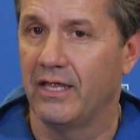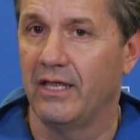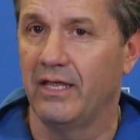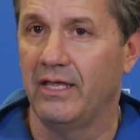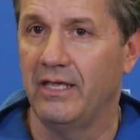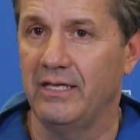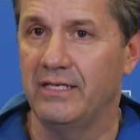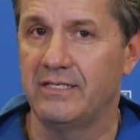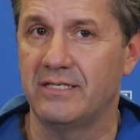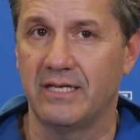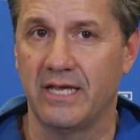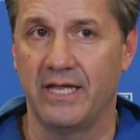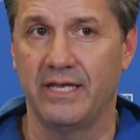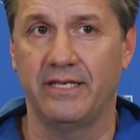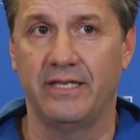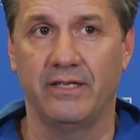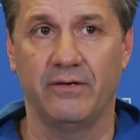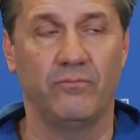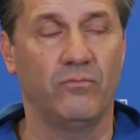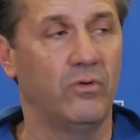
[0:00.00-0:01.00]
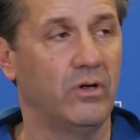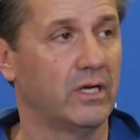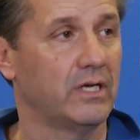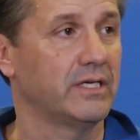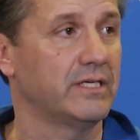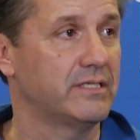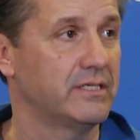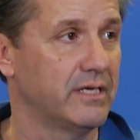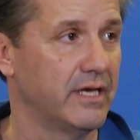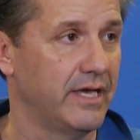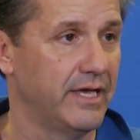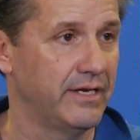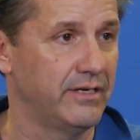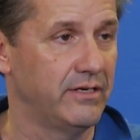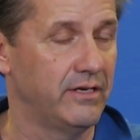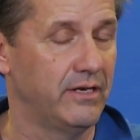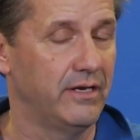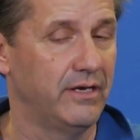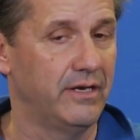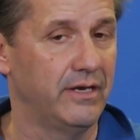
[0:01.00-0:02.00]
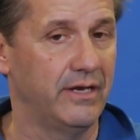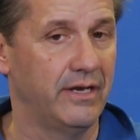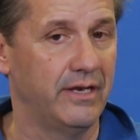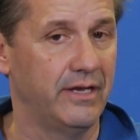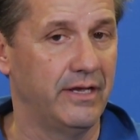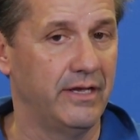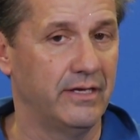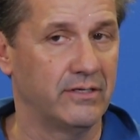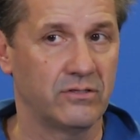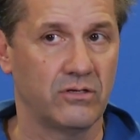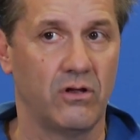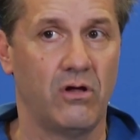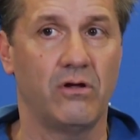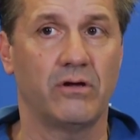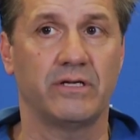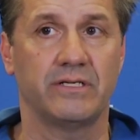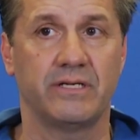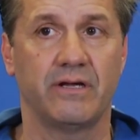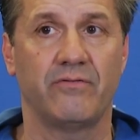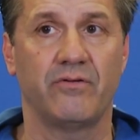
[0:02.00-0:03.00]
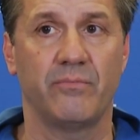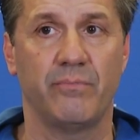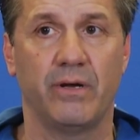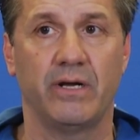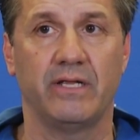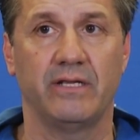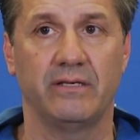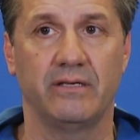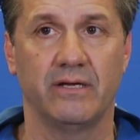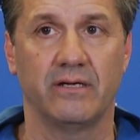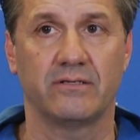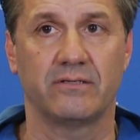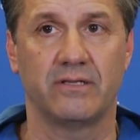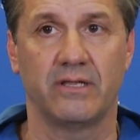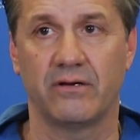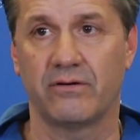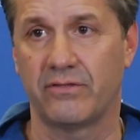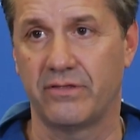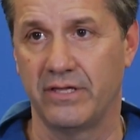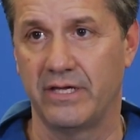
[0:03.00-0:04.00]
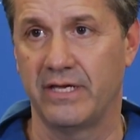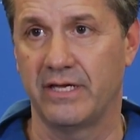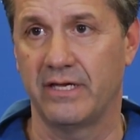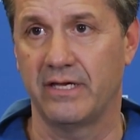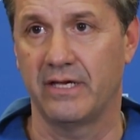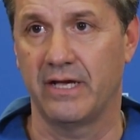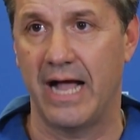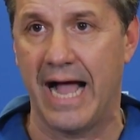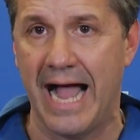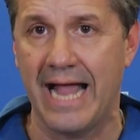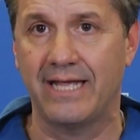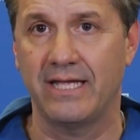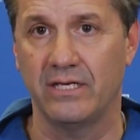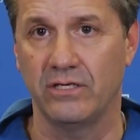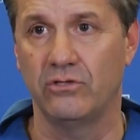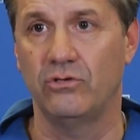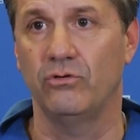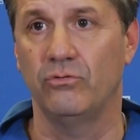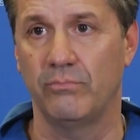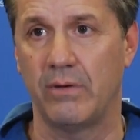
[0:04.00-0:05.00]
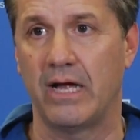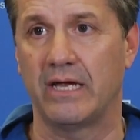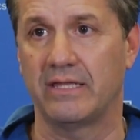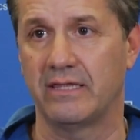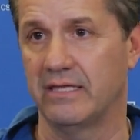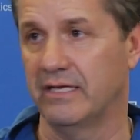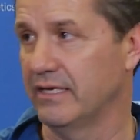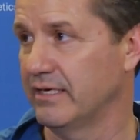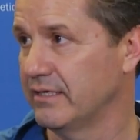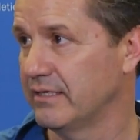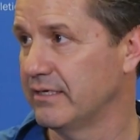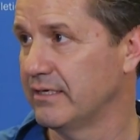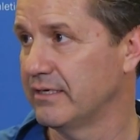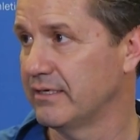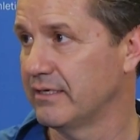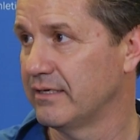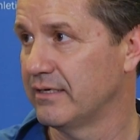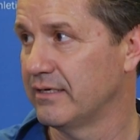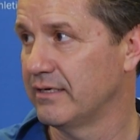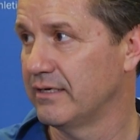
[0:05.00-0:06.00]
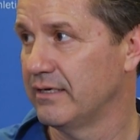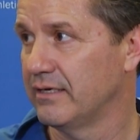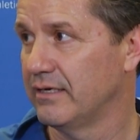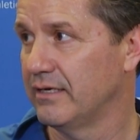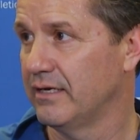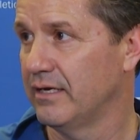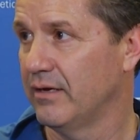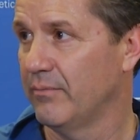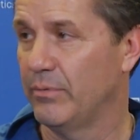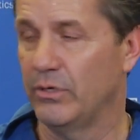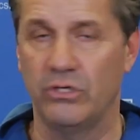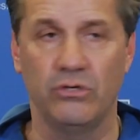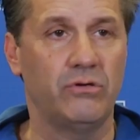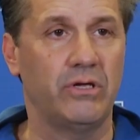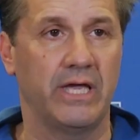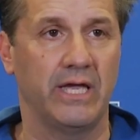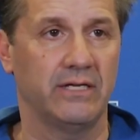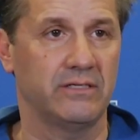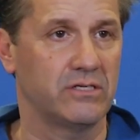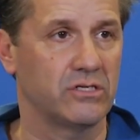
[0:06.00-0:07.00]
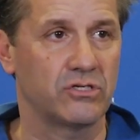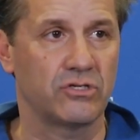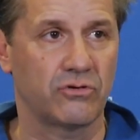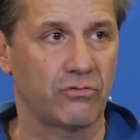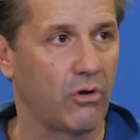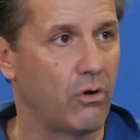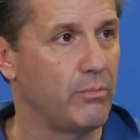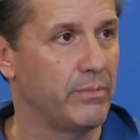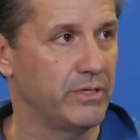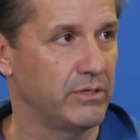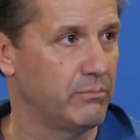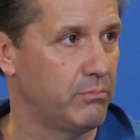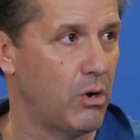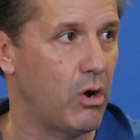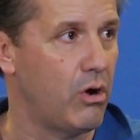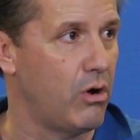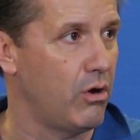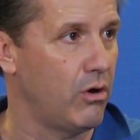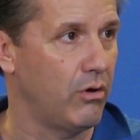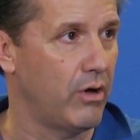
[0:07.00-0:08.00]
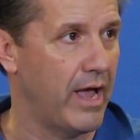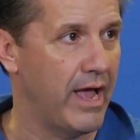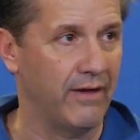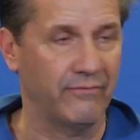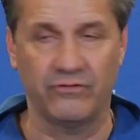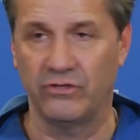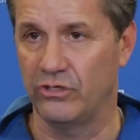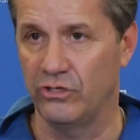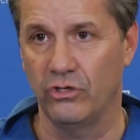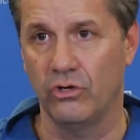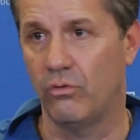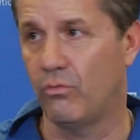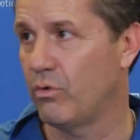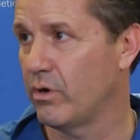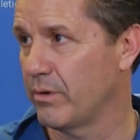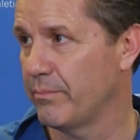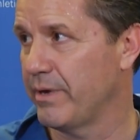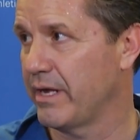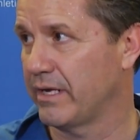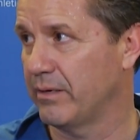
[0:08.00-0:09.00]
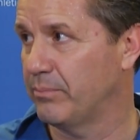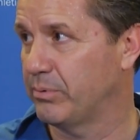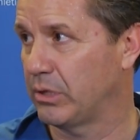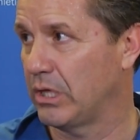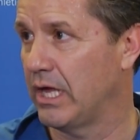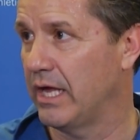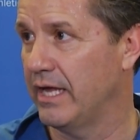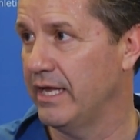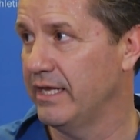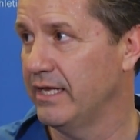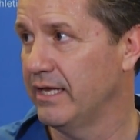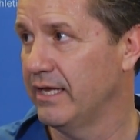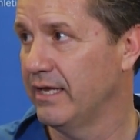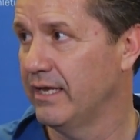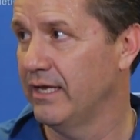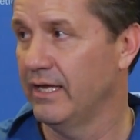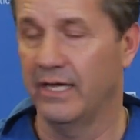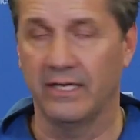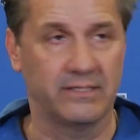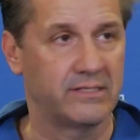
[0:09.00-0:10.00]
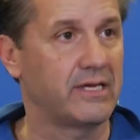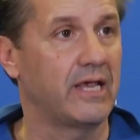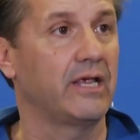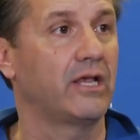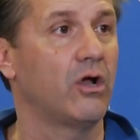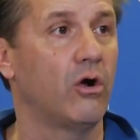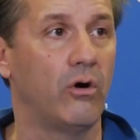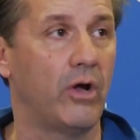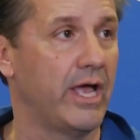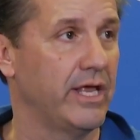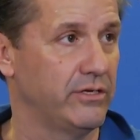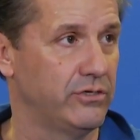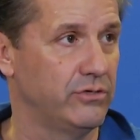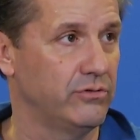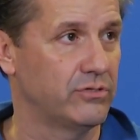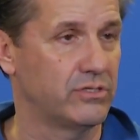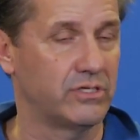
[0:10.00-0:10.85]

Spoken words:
he said that Willie said, as long as everybody does their thing, I can do my thing. But you can't just throw me the ball after you don't want to make a play and say, go ahead, do